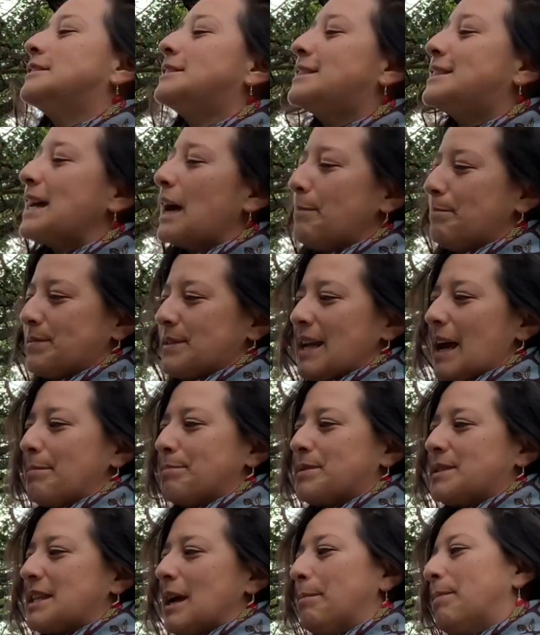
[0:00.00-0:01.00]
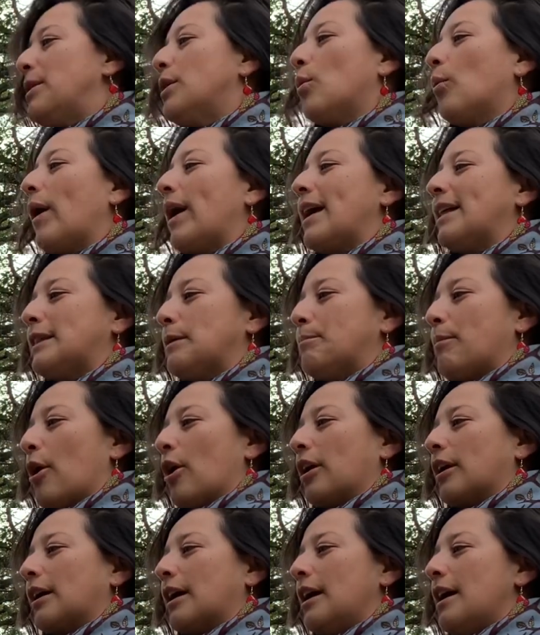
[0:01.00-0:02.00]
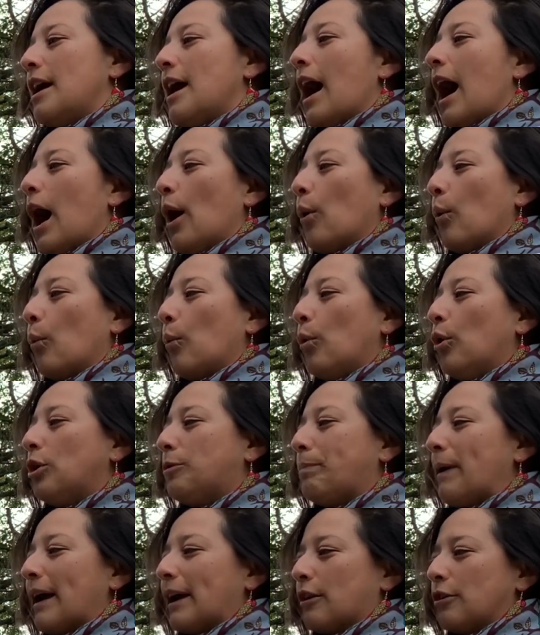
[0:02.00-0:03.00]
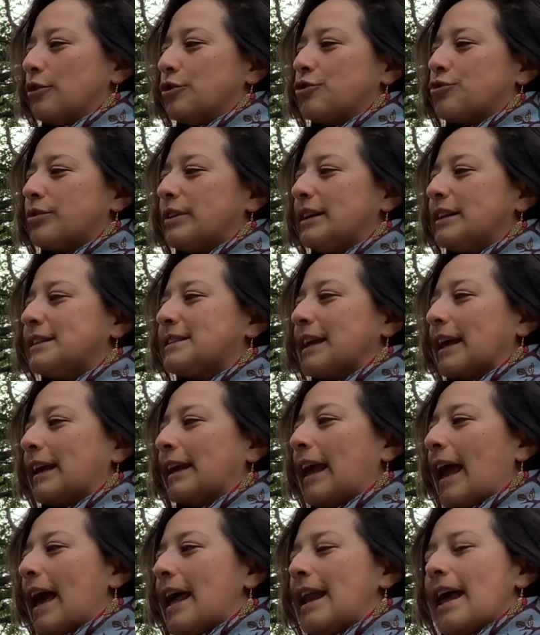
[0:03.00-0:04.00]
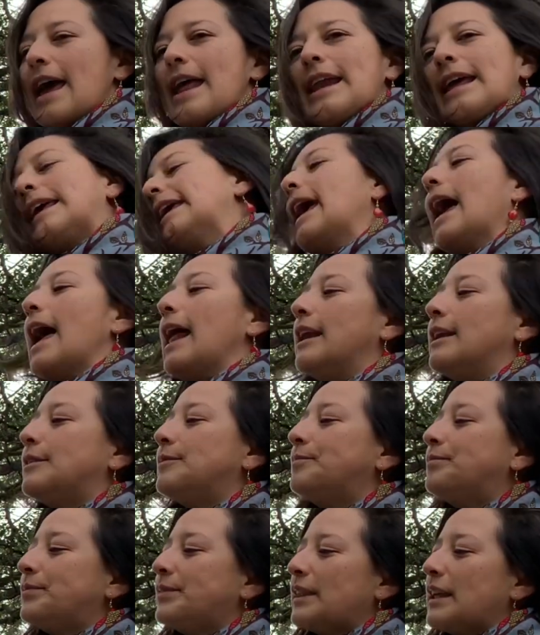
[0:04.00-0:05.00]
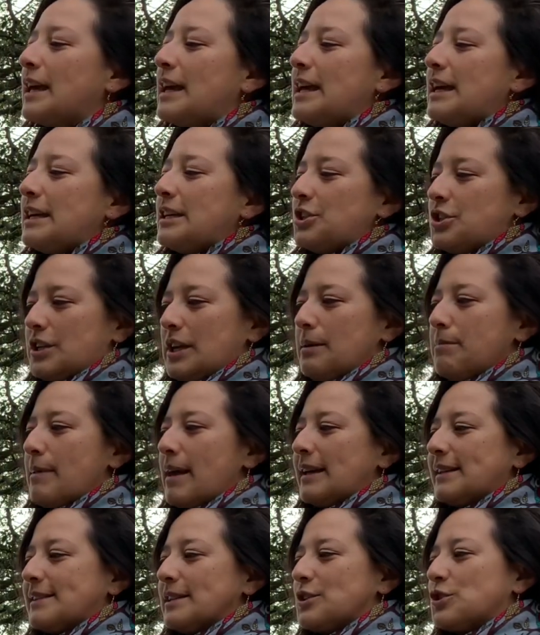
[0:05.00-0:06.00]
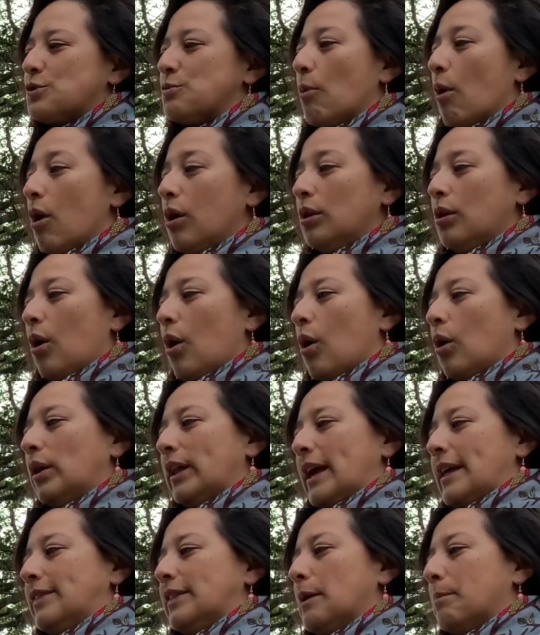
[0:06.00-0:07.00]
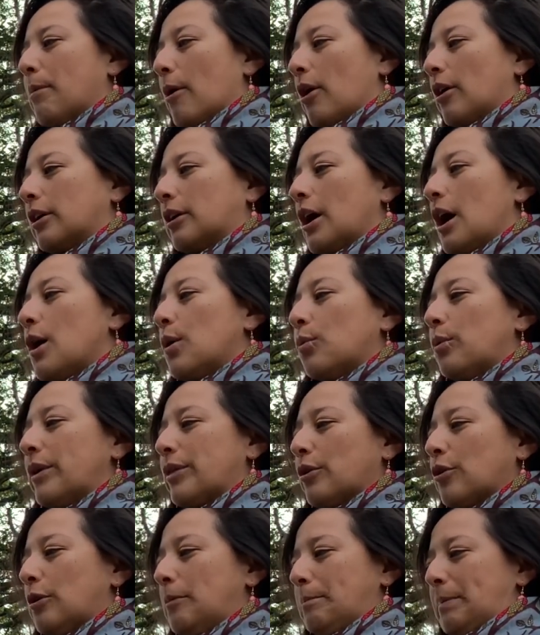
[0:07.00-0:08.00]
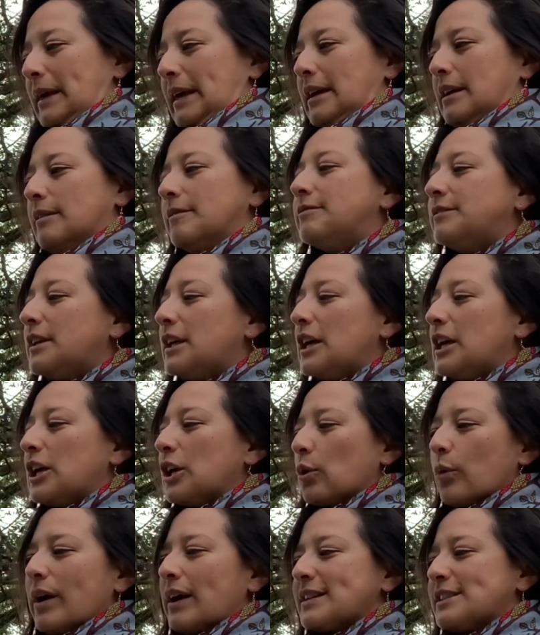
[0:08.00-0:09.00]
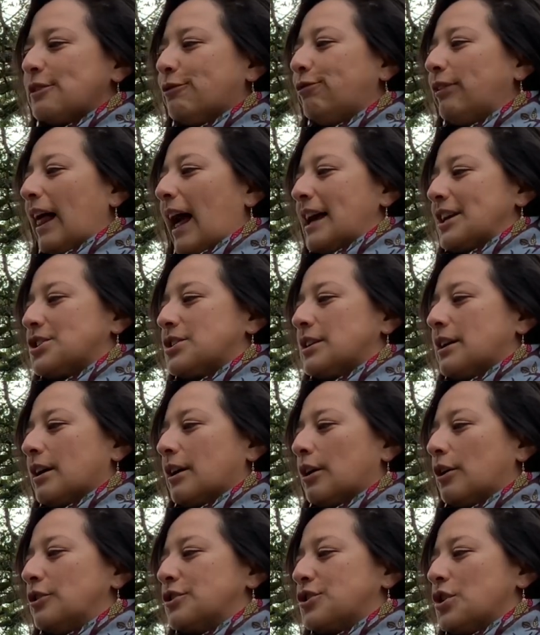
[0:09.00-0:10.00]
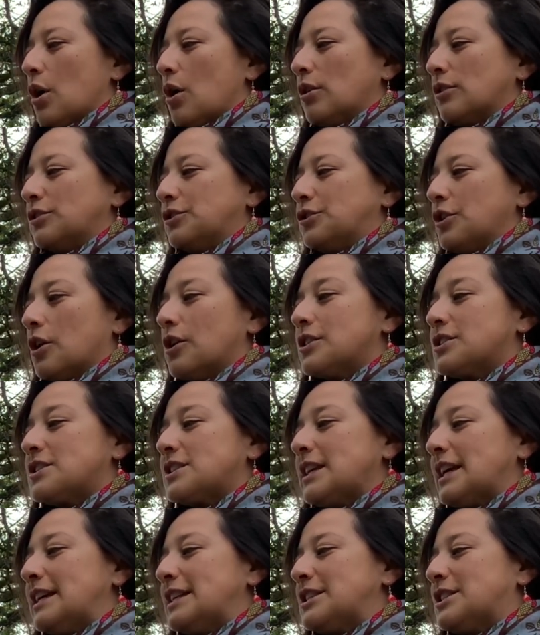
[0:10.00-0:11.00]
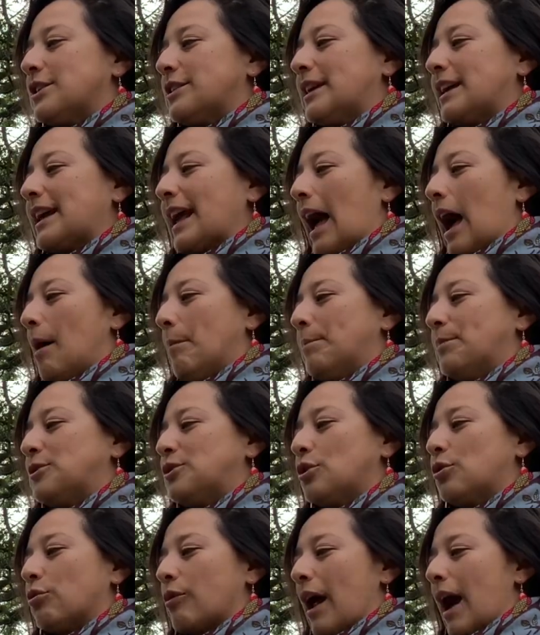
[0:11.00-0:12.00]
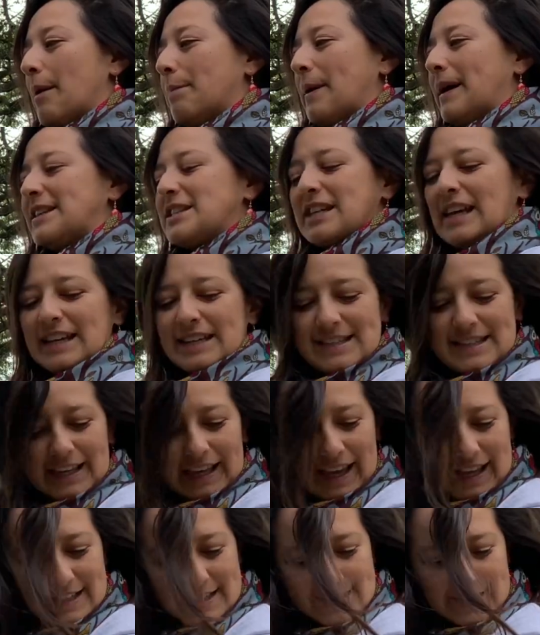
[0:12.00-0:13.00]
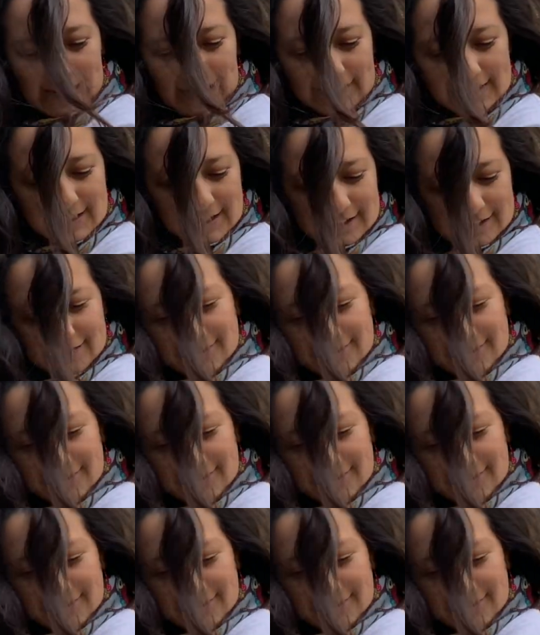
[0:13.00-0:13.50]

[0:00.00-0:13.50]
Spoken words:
Tap, tap, tapping away at the bark. A woodpecker drills again and again. She makes a small hole in the bark with her beak. Quick as a flash, her tongue darts into the gap to grab a tasty insect.